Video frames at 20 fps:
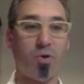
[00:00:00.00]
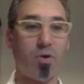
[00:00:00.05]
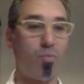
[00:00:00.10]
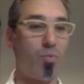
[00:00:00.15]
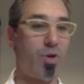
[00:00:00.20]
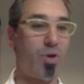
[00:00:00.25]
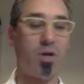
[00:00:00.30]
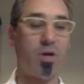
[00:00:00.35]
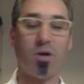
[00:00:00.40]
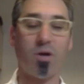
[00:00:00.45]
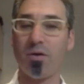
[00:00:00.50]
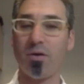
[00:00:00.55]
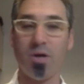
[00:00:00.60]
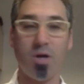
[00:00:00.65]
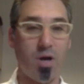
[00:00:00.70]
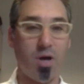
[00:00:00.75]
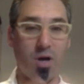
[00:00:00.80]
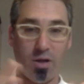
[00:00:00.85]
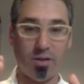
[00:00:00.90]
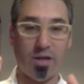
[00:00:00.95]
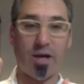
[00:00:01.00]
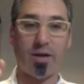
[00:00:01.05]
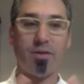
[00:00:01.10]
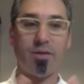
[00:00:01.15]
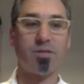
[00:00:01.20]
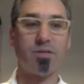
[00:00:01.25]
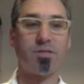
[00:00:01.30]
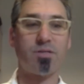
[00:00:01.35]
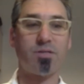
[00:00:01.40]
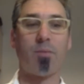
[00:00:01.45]
and we hear a lot of the
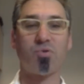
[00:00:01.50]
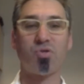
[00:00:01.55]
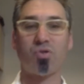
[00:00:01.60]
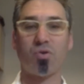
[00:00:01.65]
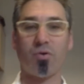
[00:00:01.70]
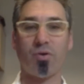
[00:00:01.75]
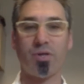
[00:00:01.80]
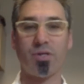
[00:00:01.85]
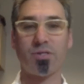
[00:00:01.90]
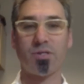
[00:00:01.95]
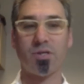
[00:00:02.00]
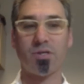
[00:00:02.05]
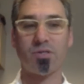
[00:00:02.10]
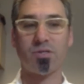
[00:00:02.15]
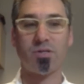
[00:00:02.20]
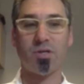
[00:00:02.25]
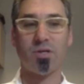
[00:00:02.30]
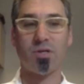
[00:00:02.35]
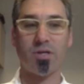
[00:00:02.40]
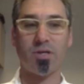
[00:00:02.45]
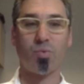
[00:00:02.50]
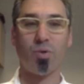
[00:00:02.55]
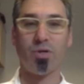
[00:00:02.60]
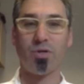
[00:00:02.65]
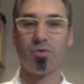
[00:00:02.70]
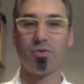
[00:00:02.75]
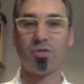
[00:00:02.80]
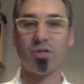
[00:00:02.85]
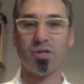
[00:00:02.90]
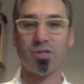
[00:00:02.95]
same stories as what
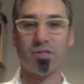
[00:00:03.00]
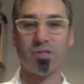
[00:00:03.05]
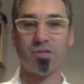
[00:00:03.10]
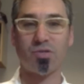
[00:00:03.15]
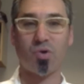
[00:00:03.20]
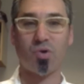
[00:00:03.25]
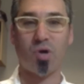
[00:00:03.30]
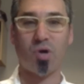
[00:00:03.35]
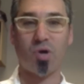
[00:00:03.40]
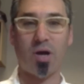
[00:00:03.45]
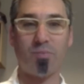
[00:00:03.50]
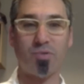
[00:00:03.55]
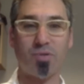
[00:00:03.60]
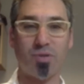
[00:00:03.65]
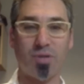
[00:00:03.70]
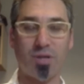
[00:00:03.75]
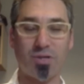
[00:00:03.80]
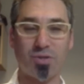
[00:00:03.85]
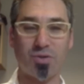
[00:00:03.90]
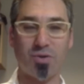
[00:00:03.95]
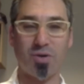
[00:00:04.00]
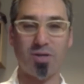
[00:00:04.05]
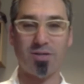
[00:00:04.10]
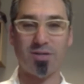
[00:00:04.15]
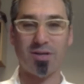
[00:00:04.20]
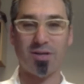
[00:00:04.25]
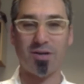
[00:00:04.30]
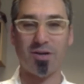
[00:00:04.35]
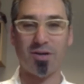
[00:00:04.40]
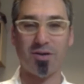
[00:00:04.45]
you just described, so that's great to
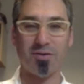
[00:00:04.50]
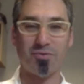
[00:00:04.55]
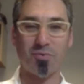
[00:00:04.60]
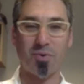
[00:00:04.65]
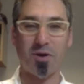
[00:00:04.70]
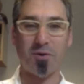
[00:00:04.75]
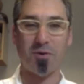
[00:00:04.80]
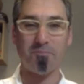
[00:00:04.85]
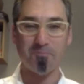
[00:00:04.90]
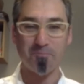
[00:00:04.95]
hear as well.